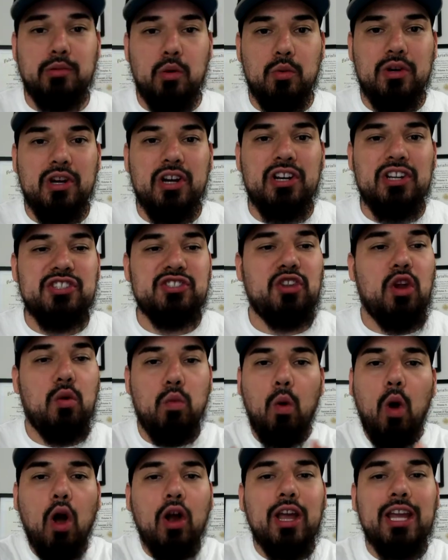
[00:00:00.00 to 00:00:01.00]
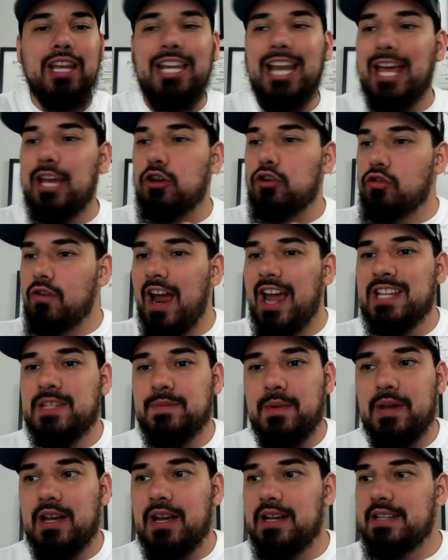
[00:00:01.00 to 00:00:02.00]
We're going to start walking like Christ
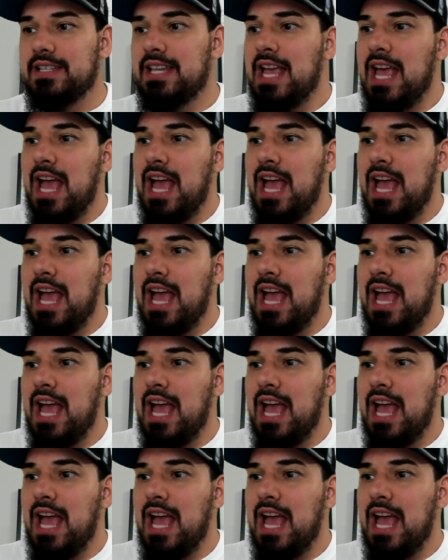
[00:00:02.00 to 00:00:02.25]
because,